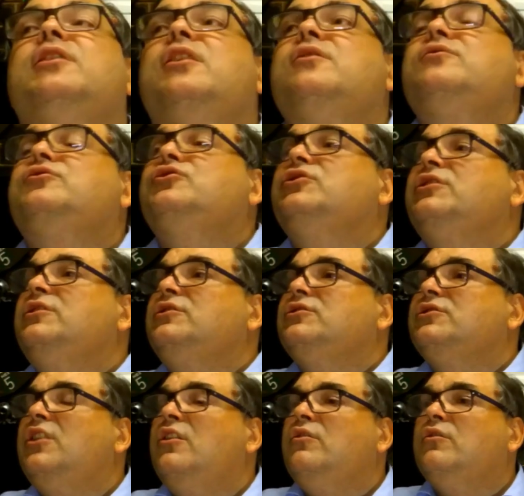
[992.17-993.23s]
shitters,
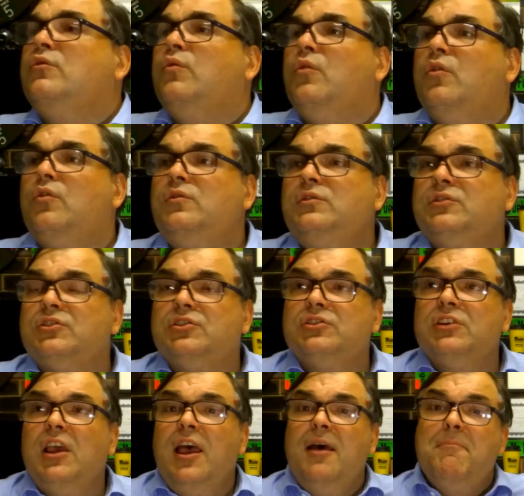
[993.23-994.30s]
no quartz.
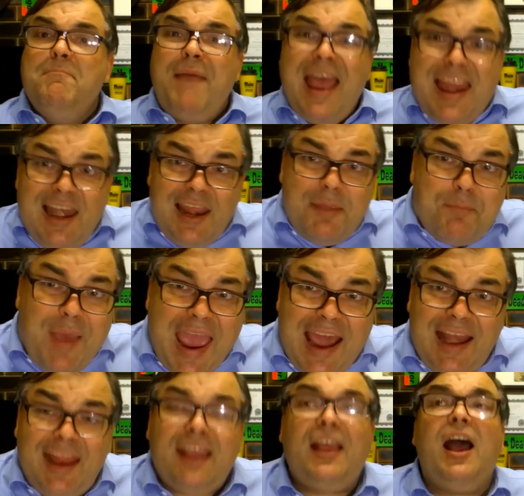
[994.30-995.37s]
Mainly
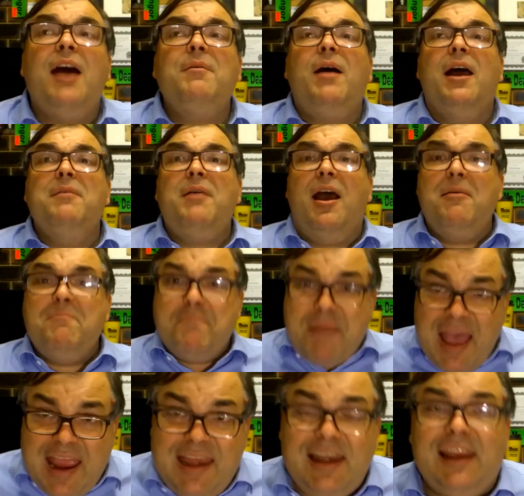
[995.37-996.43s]
Patek. I
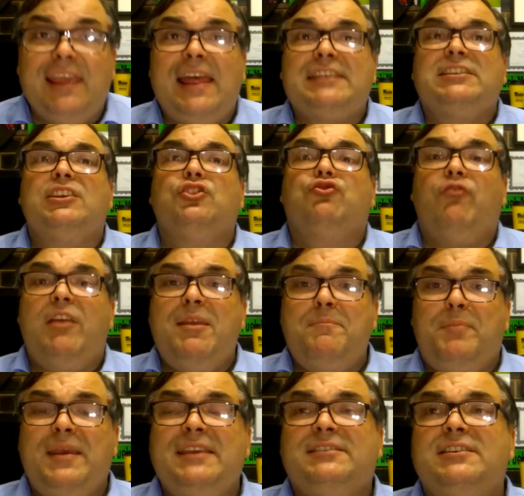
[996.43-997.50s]
mainly, that's the dream
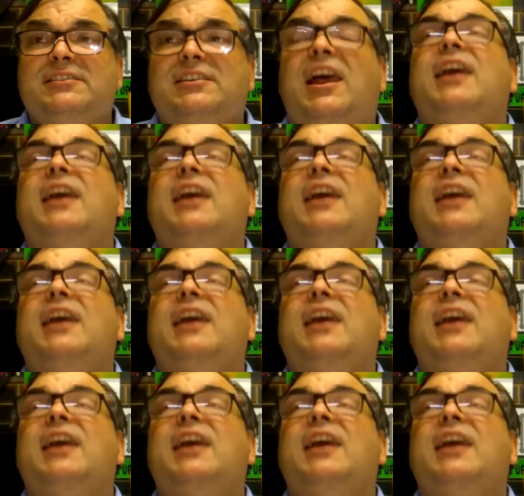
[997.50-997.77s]
pieces.